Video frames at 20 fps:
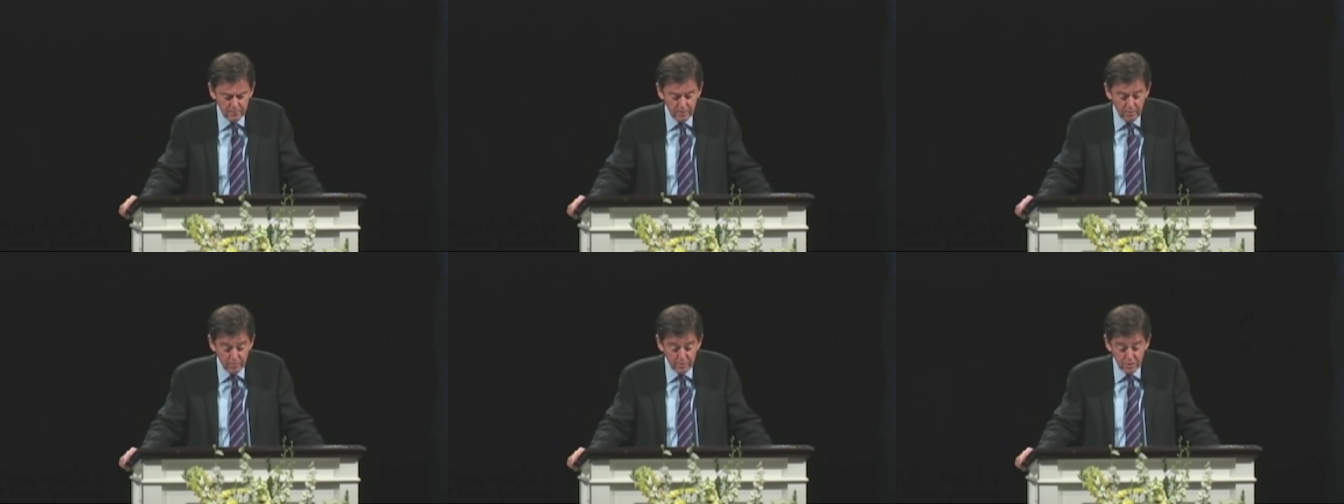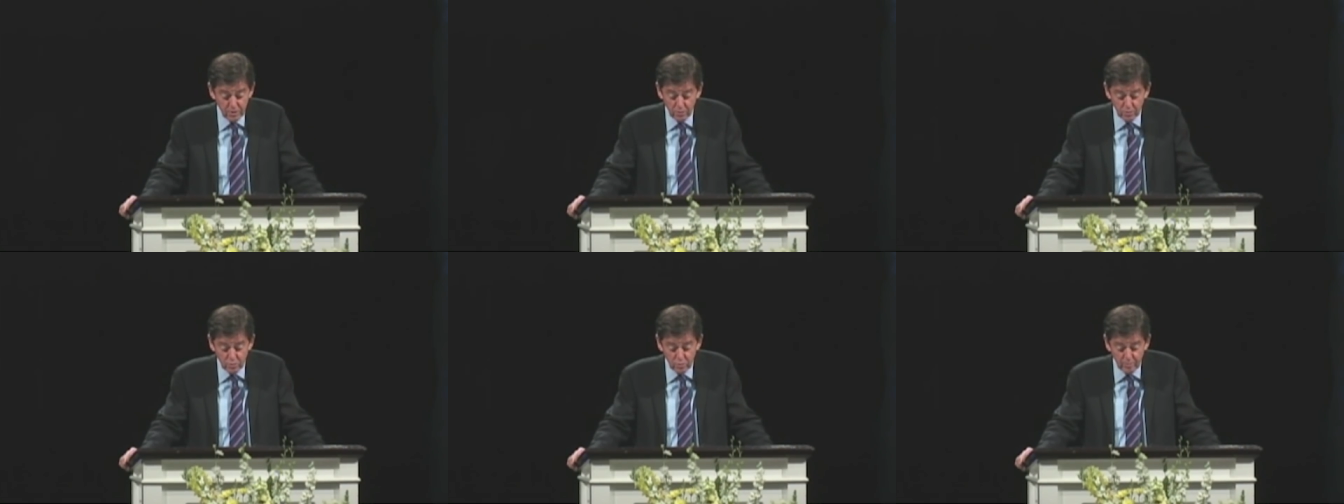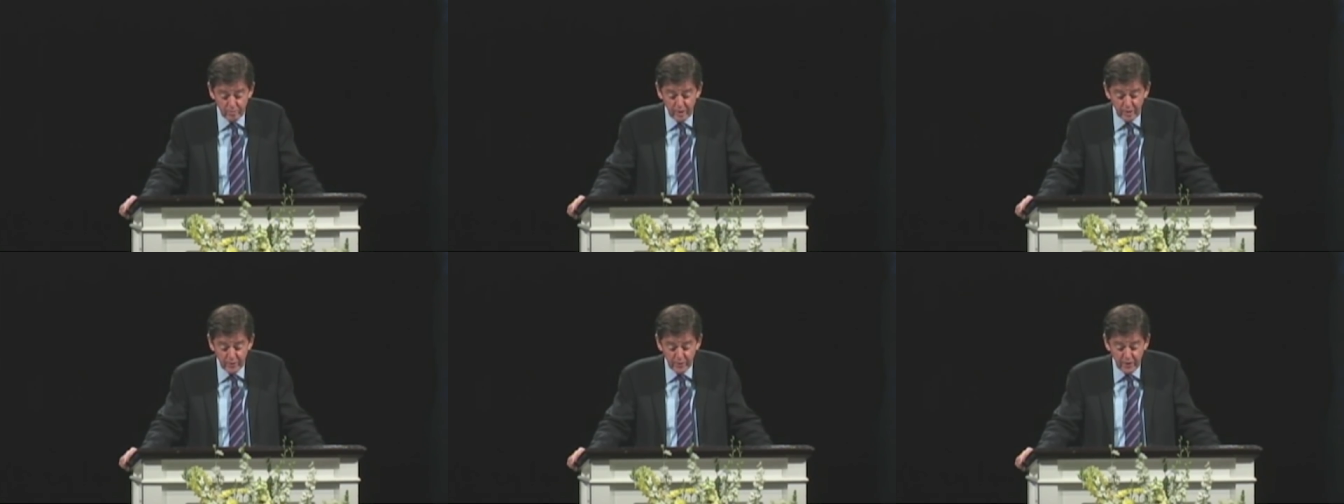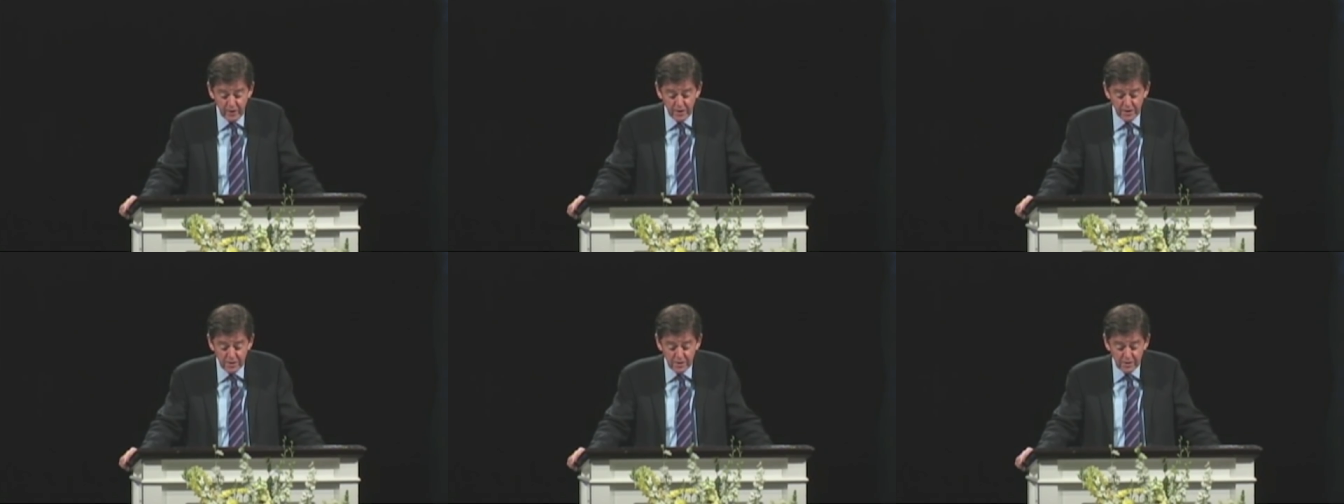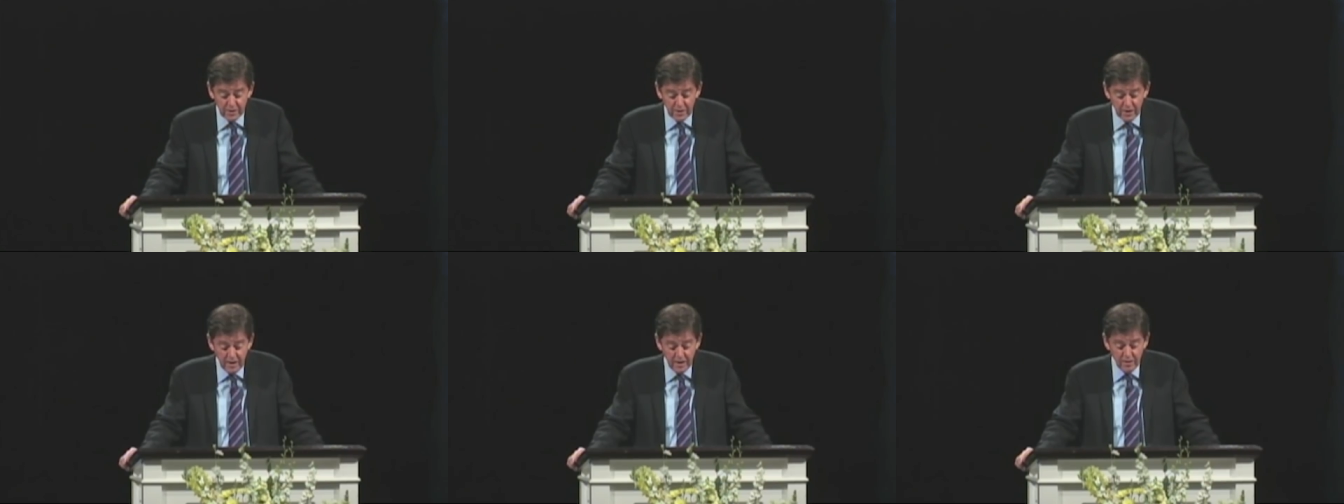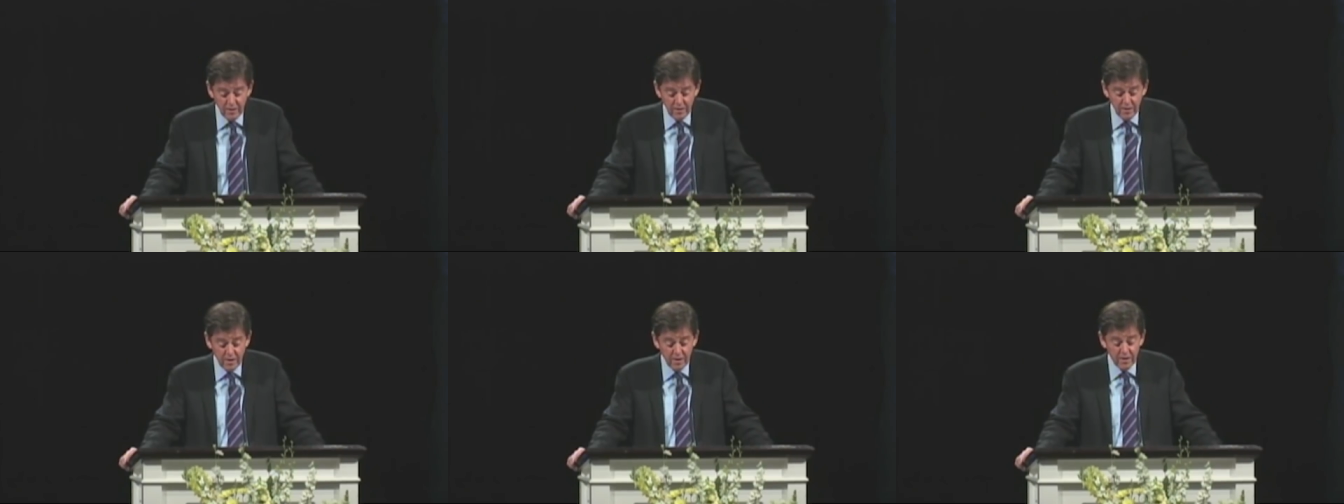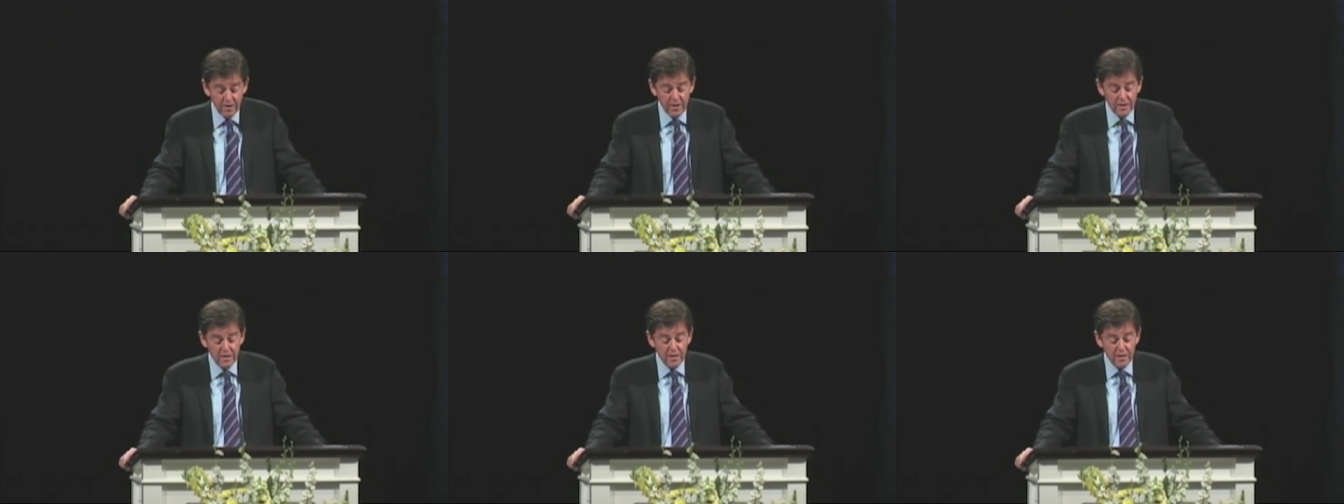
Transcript: It was also about these that Enoch